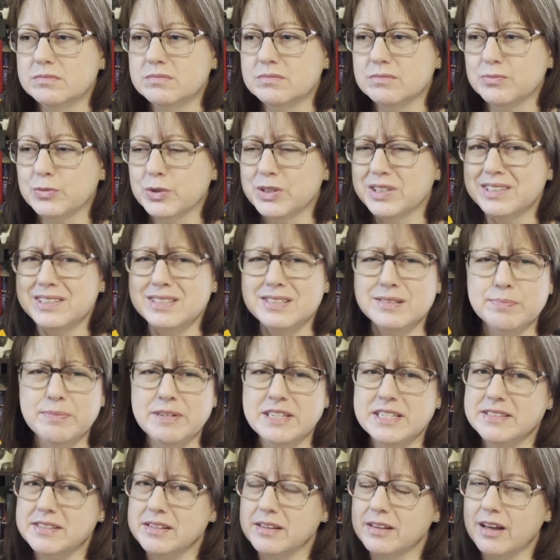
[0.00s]
really
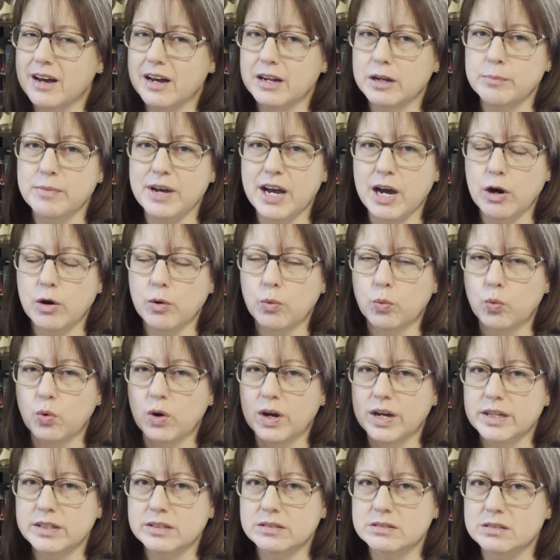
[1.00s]
speaks a lot about
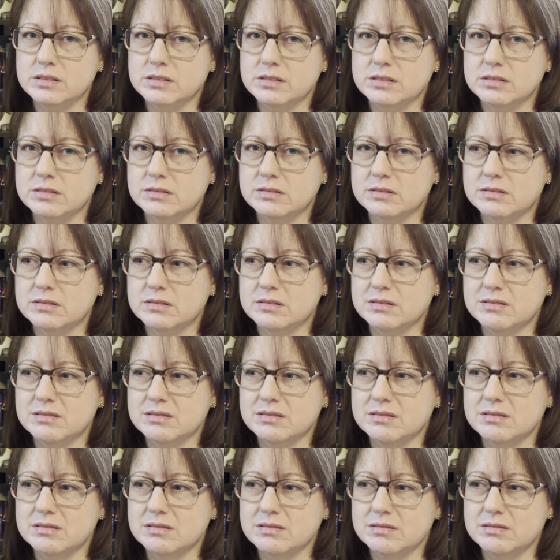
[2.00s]
what
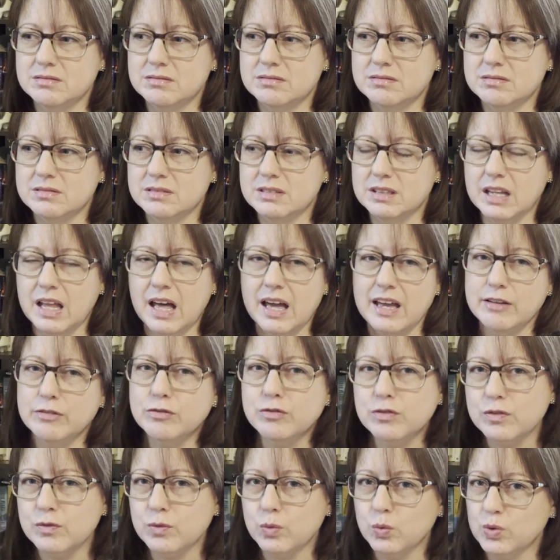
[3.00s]

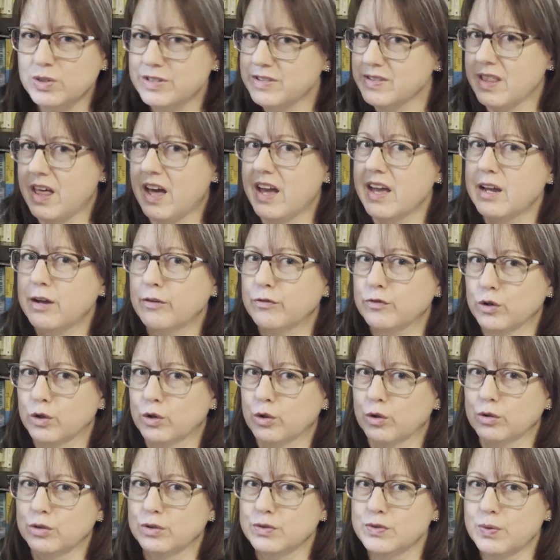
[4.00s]
life was like for
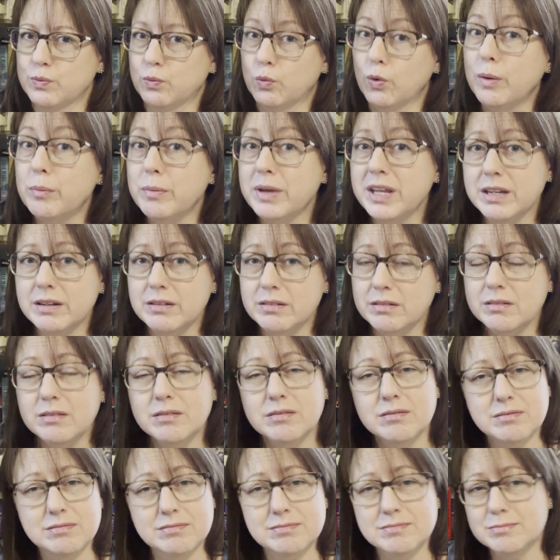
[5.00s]
girls and women
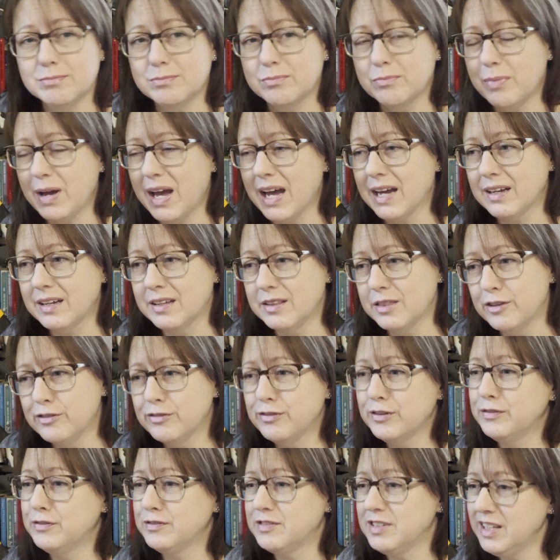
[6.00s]
back in the
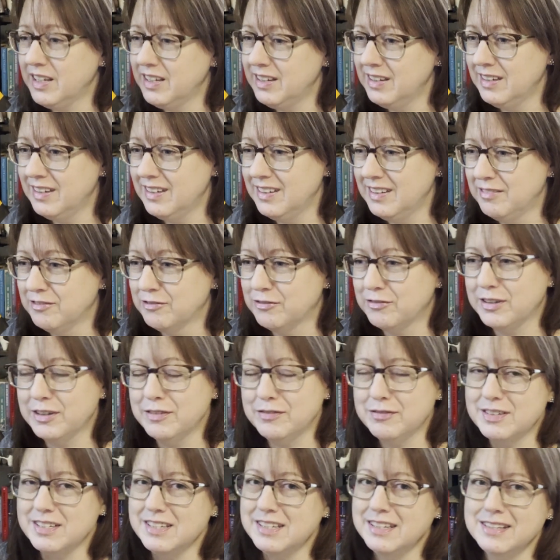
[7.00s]

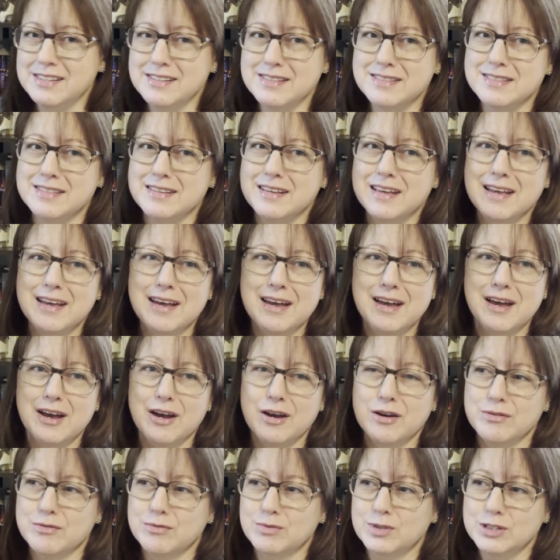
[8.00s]
1550s,
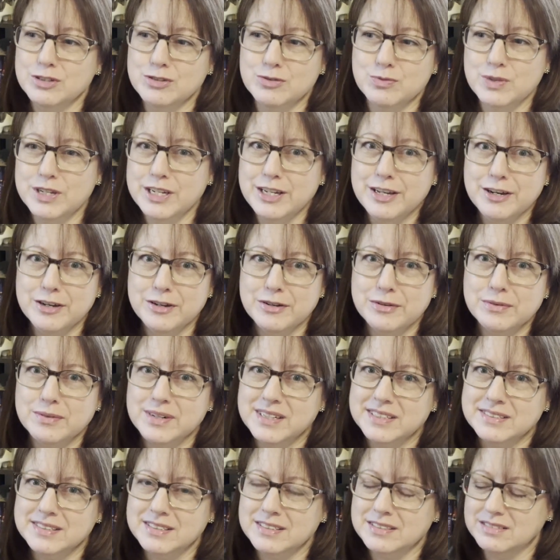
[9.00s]
which we know
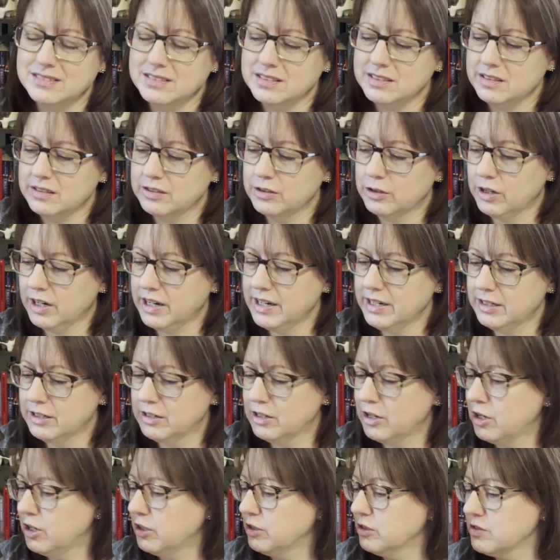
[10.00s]
wasn't great at
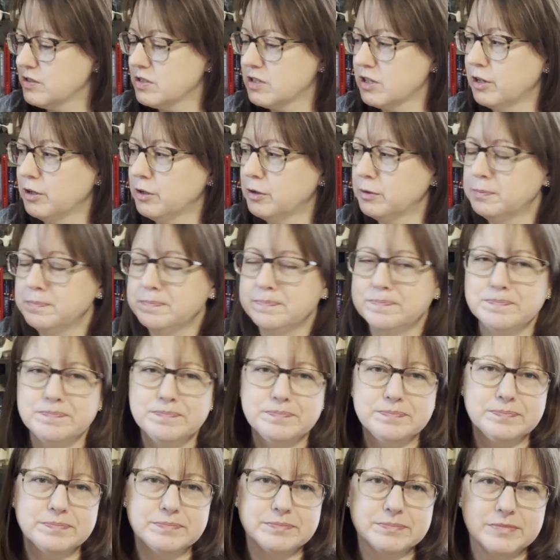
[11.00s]
all. So
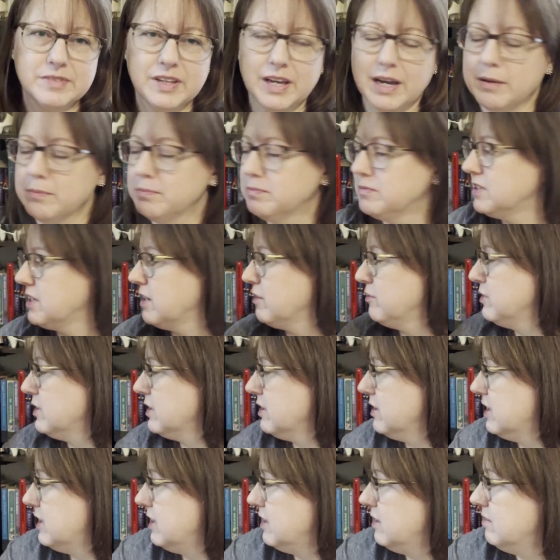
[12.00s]
yeah,
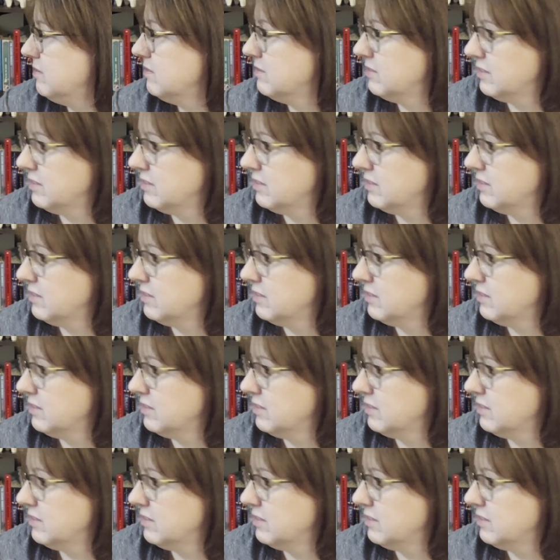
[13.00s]
definitely